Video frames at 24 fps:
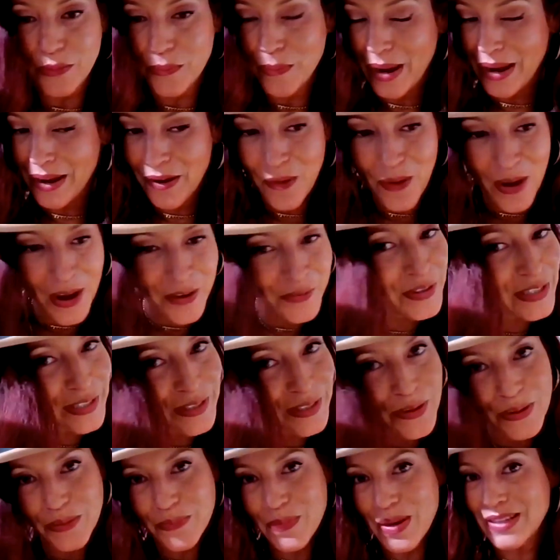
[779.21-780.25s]
My office
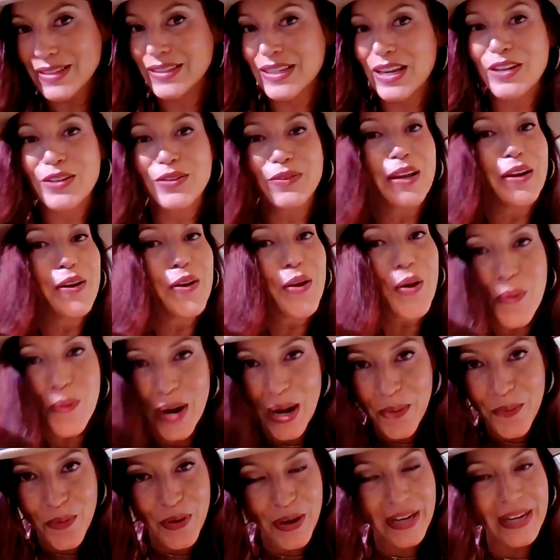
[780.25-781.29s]
knows my schedule. They know when
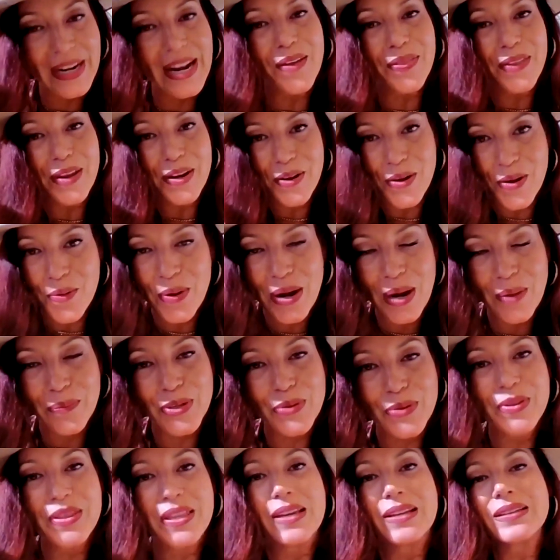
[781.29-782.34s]
I'm working out. They know when I'm
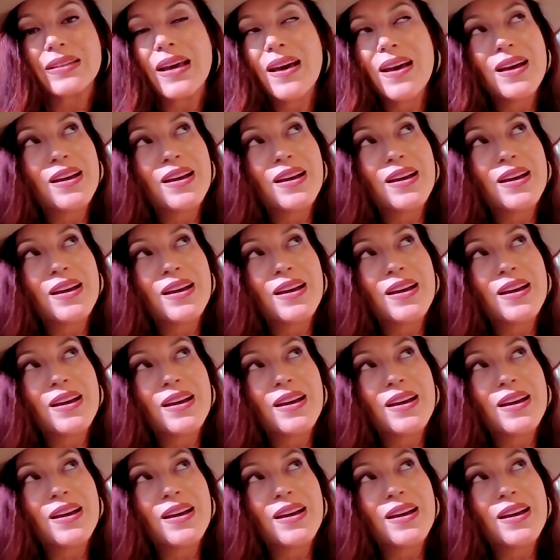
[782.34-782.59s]
doing things.